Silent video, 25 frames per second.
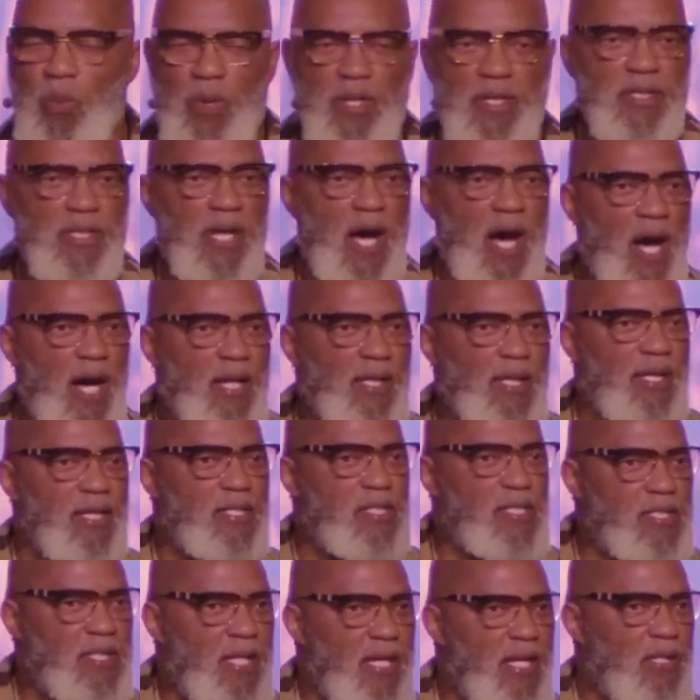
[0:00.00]
when God
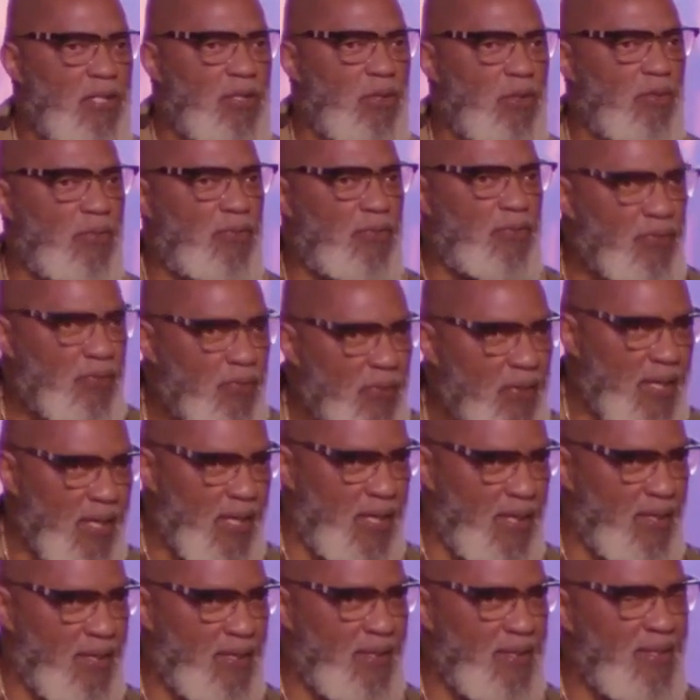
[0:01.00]
has set you free.
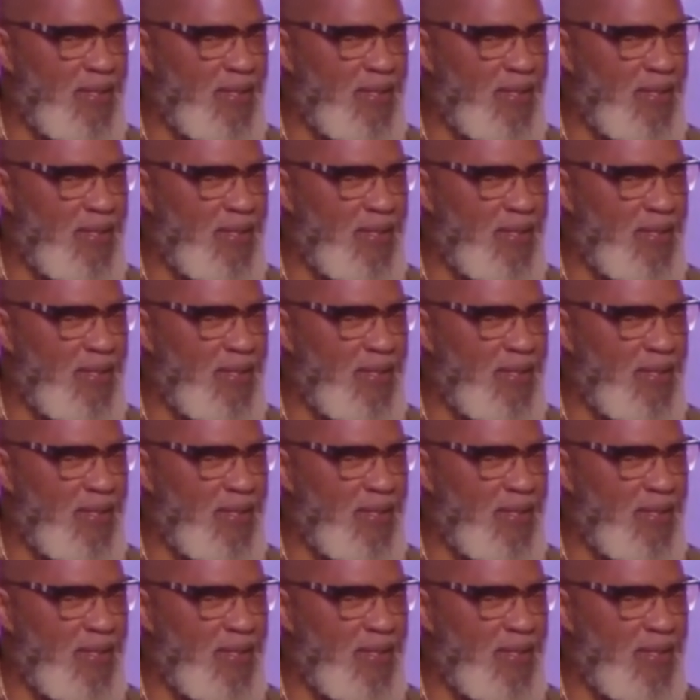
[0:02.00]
